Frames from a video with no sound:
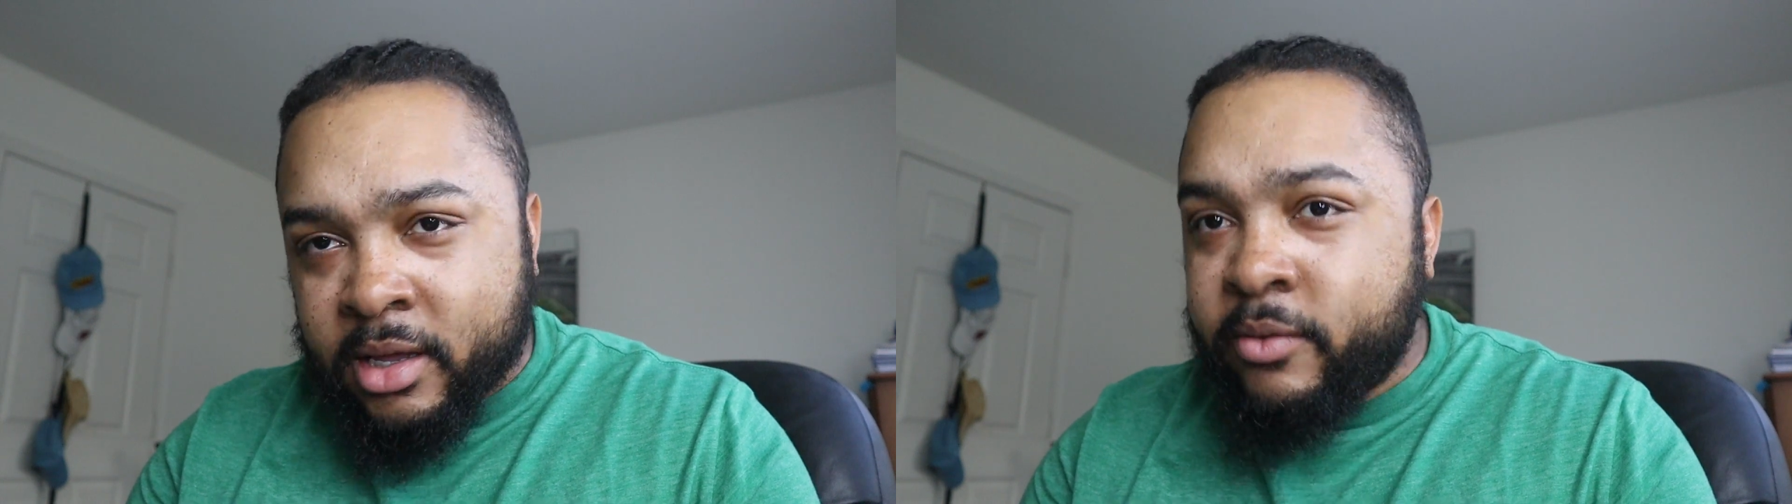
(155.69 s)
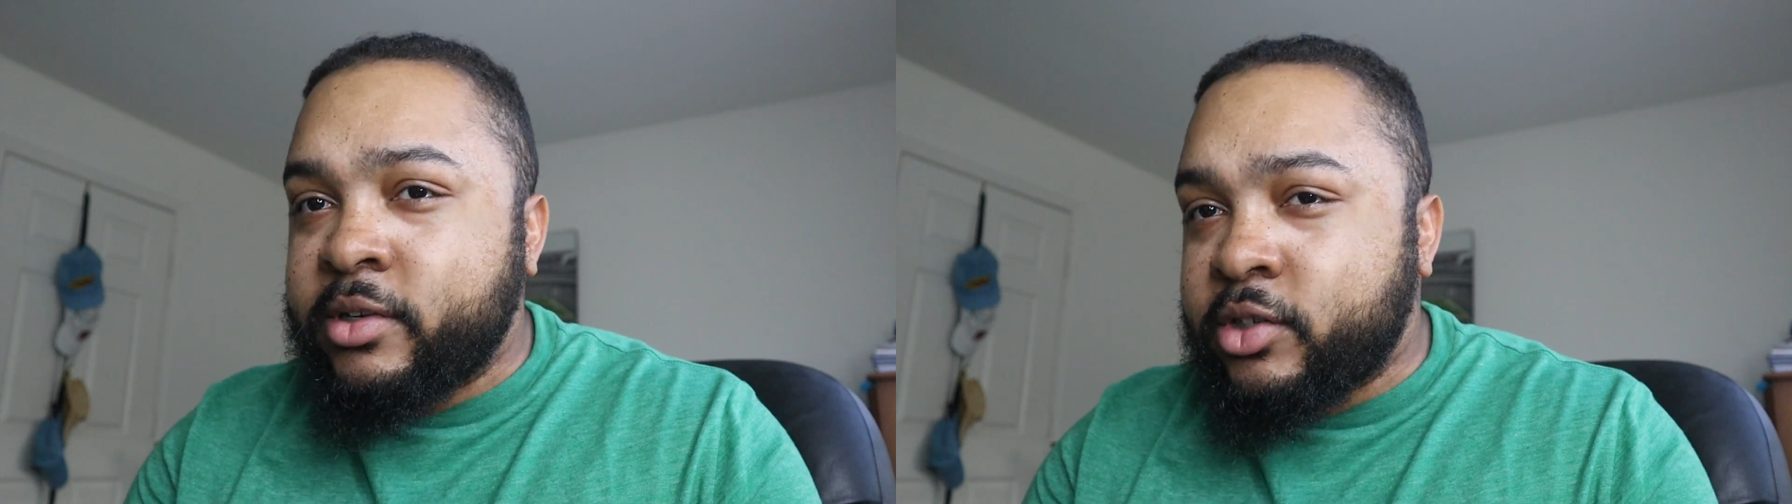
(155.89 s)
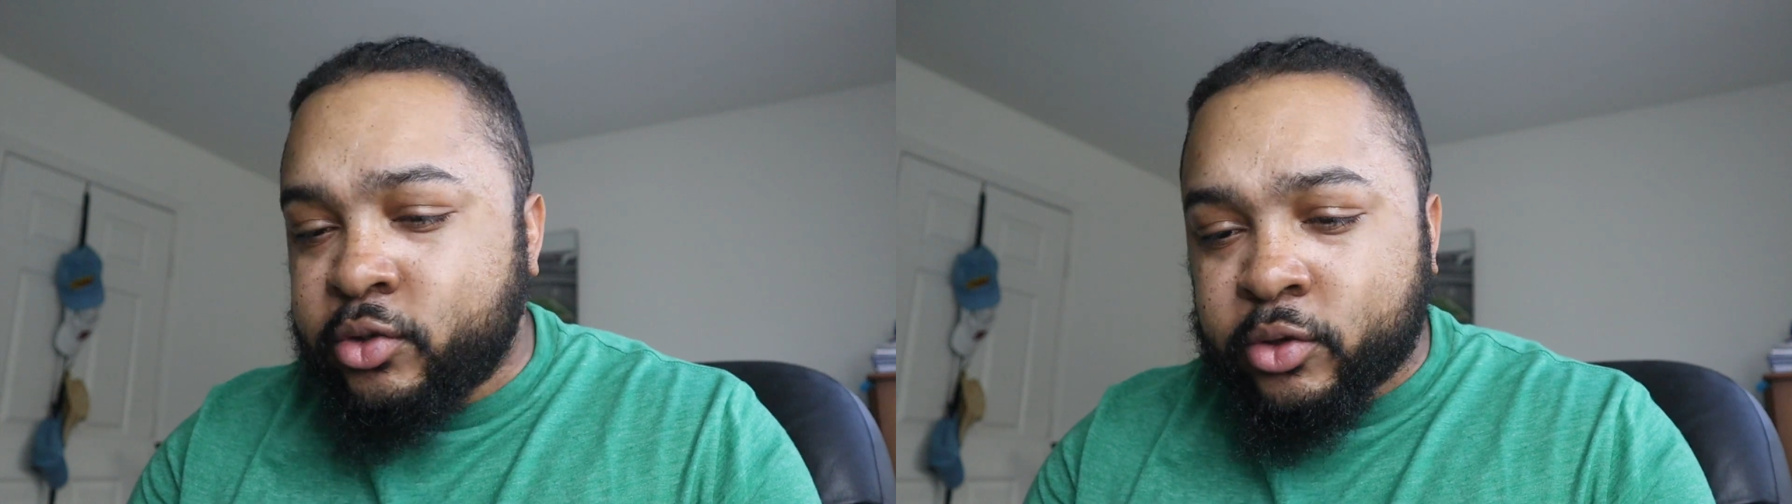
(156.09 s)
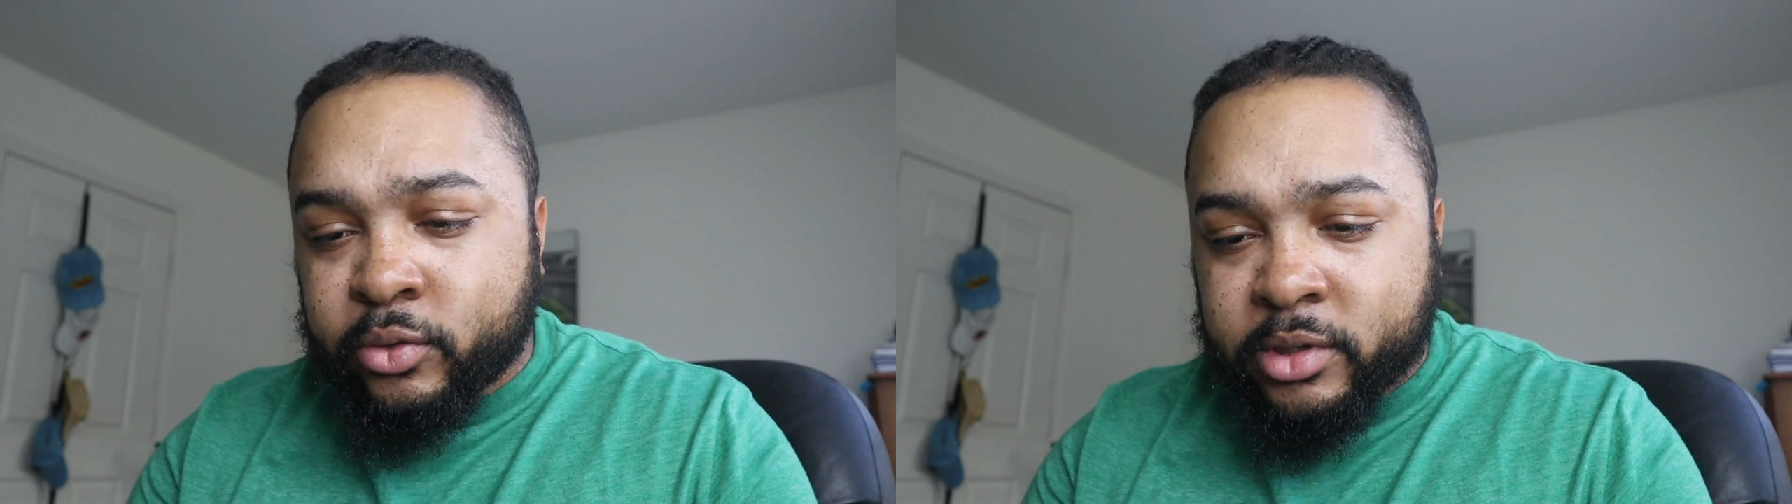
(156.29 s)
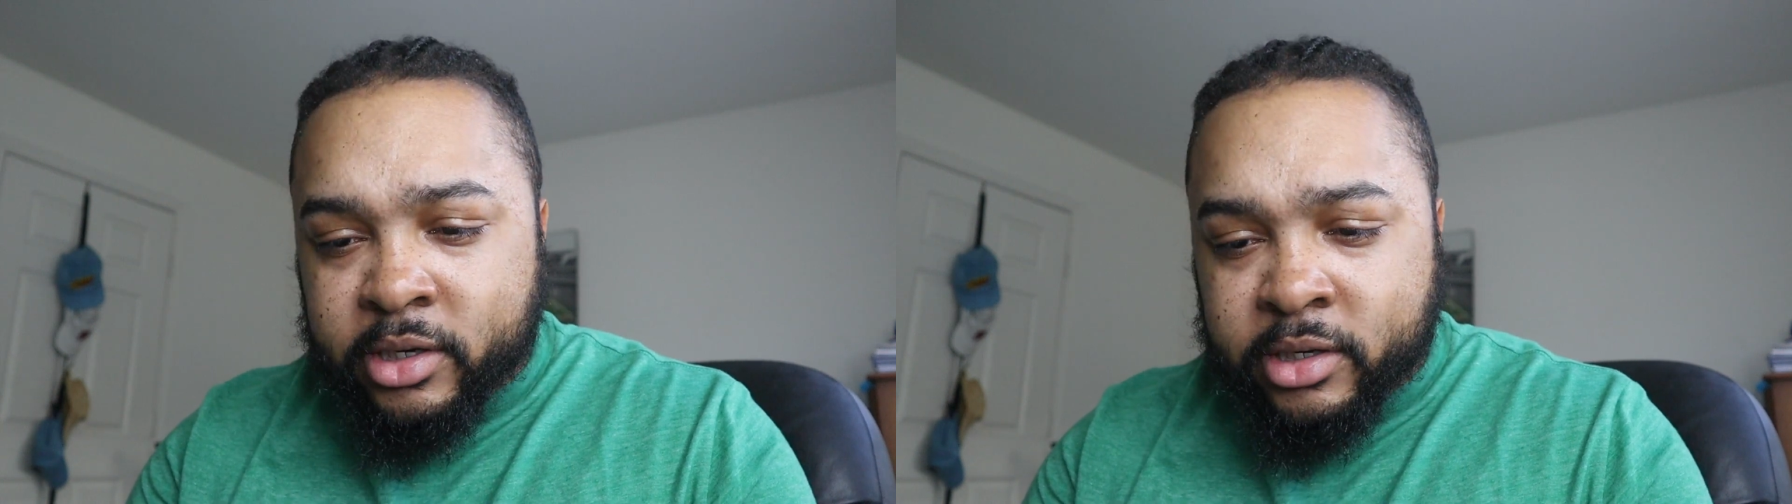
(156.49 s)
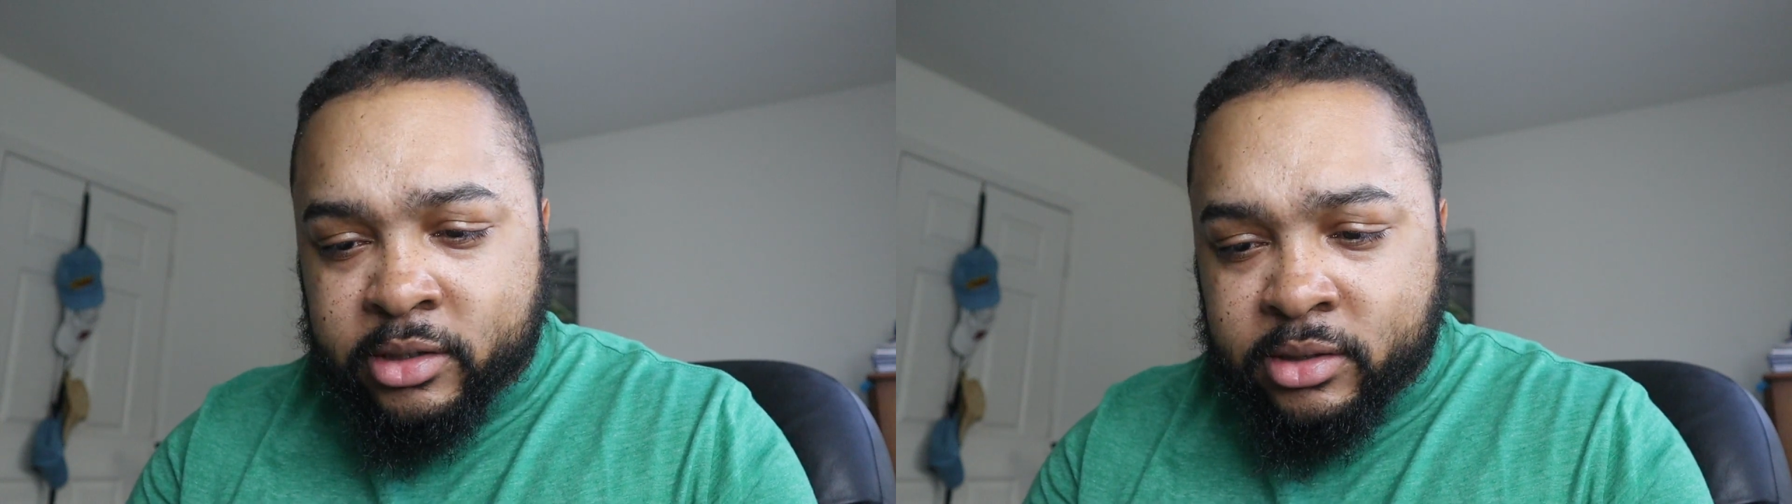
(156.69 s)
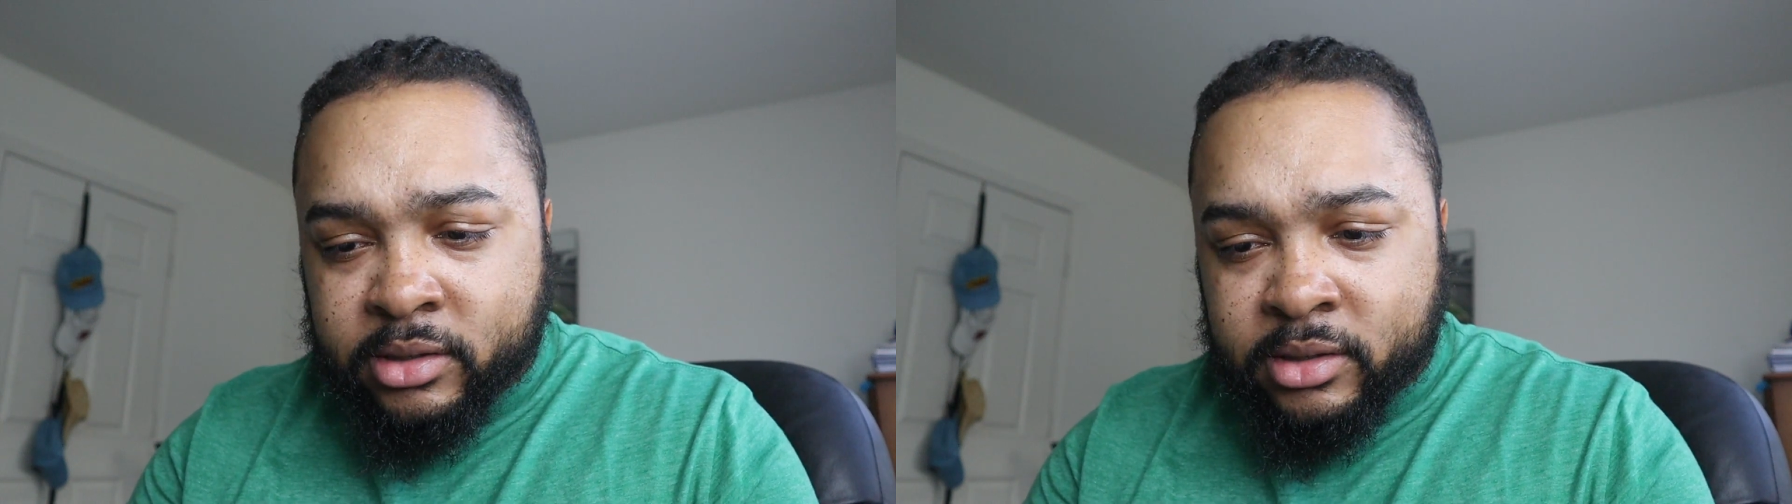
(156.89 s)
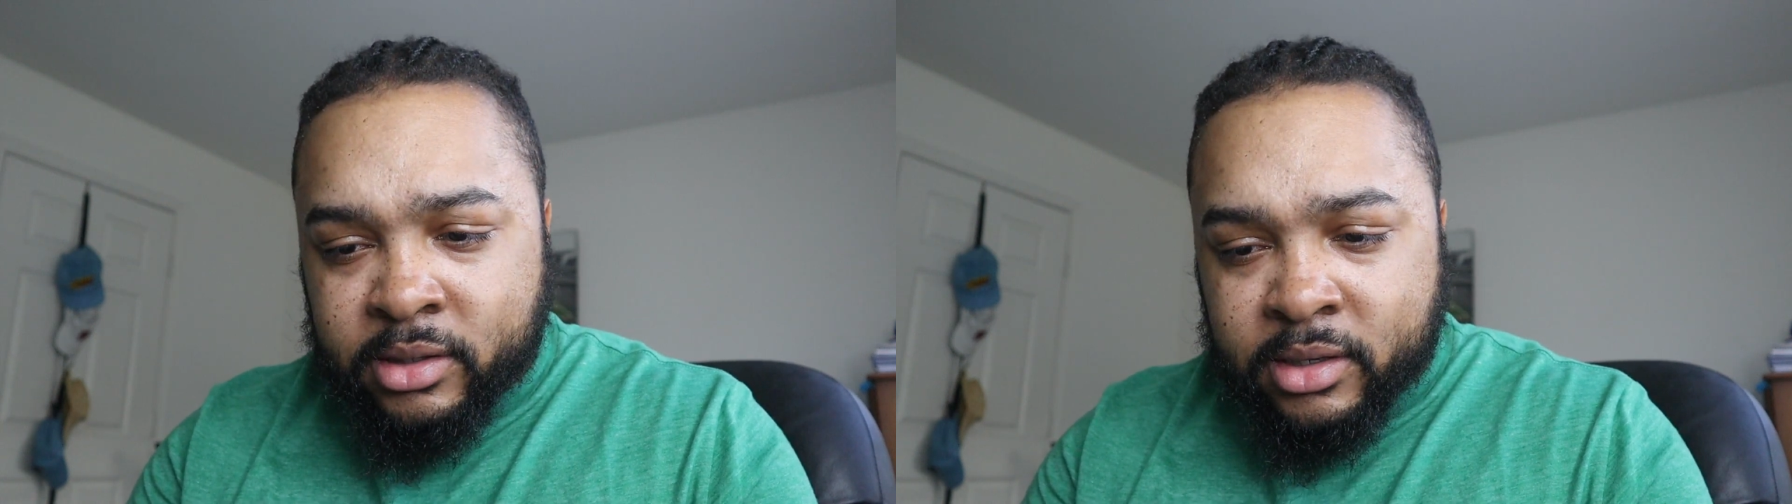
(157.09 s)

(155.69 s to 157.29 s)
which is true, because